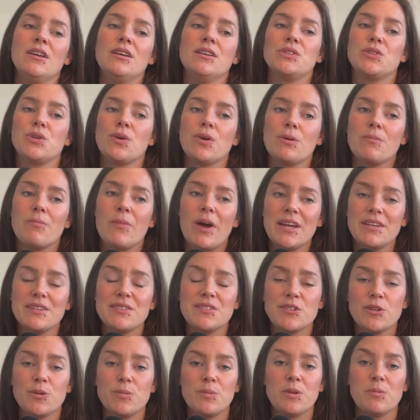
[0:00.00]
So it might
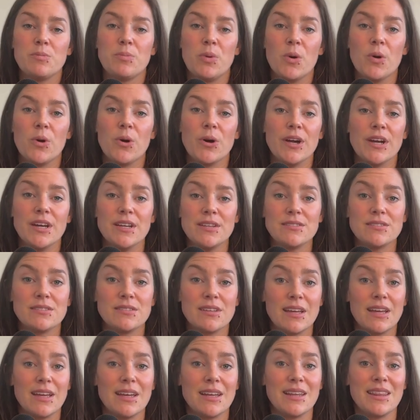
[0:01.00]
still be porous
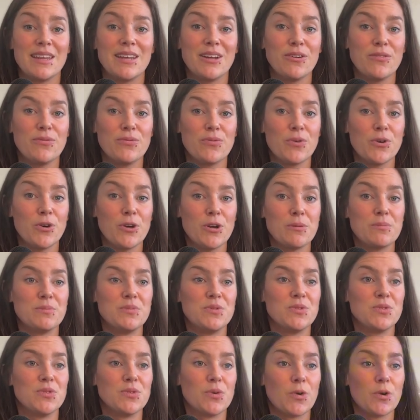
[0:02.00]
and therefore
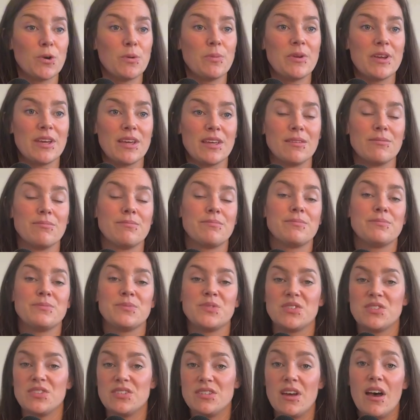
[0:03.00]
absorbing
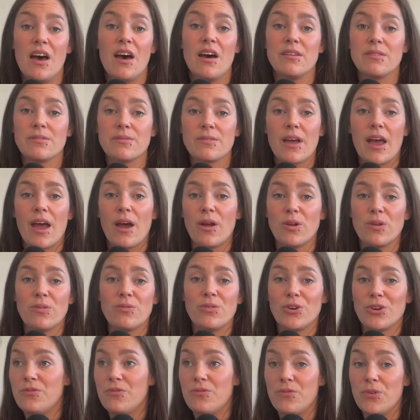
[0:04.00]
stuff out of
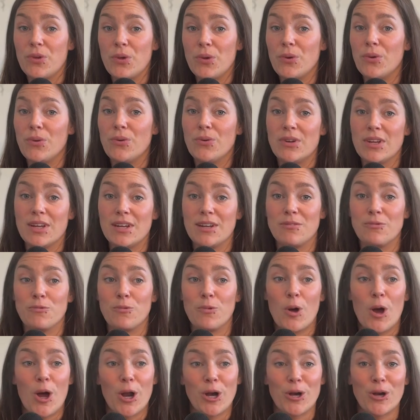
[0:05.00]
your food and
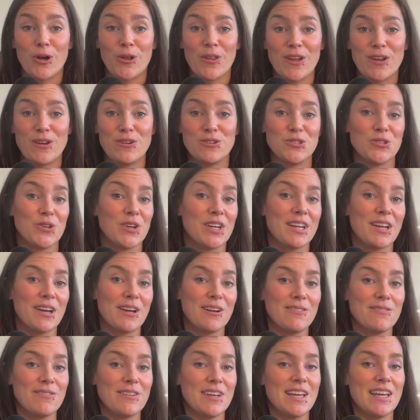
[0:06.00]
water that you drink
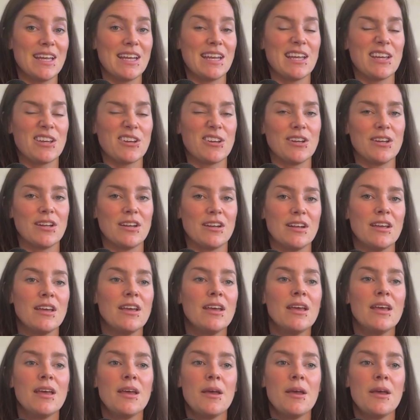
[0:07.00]
out of it, and it could